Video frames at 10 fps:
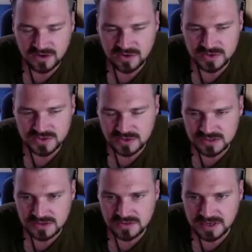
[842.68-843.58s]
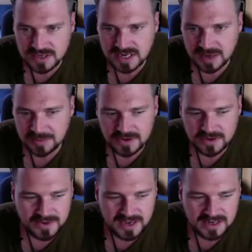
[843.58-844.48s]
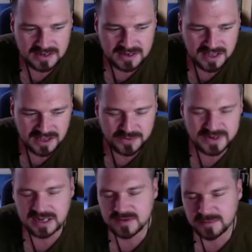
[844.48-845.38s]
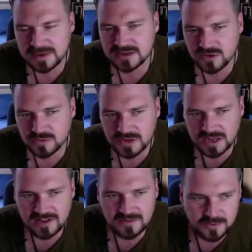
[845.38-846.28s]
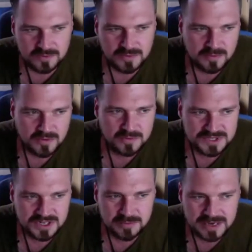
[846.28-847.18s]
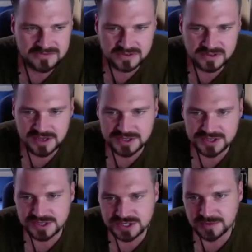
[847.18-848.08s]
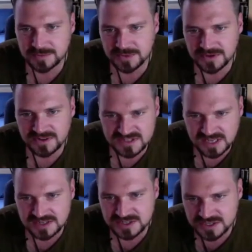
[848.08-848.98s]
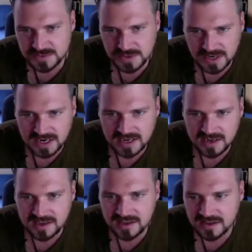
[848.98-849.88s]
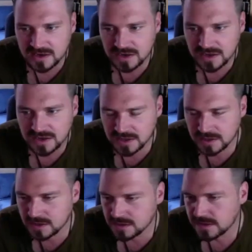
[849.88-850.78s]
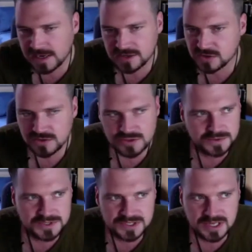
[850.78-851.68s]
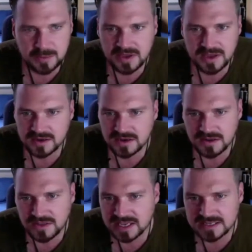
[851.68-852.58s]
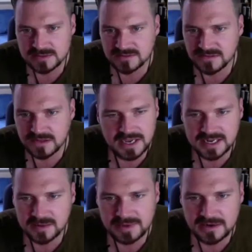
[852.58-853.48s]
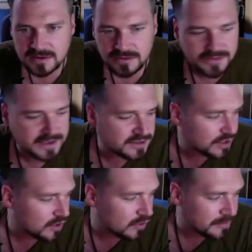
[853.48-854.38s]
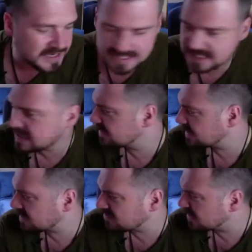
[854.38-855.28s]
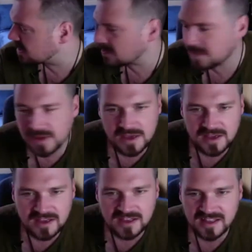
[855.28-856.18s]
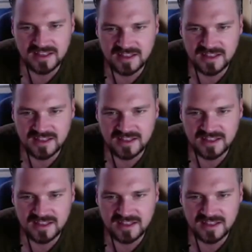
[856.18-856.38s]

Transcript: all sorts of things happened, and we didn't have a bad home life, but my mum was in a bad relationship, and tensions were high, and doors were slamming and things were flying about. Things would go missing and then reappear